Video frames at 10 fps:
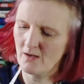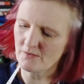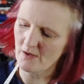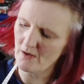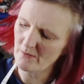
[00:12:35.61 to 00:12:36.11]

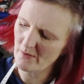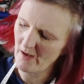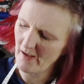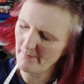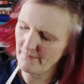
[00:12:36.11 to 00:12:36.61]
So
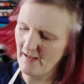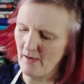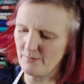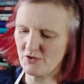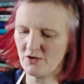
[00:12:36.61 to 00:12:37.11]
now
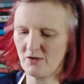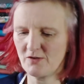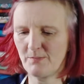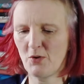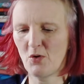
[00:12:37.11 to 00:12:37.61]
I'm just going to
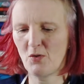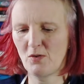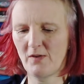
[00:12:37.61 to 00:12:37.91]
pull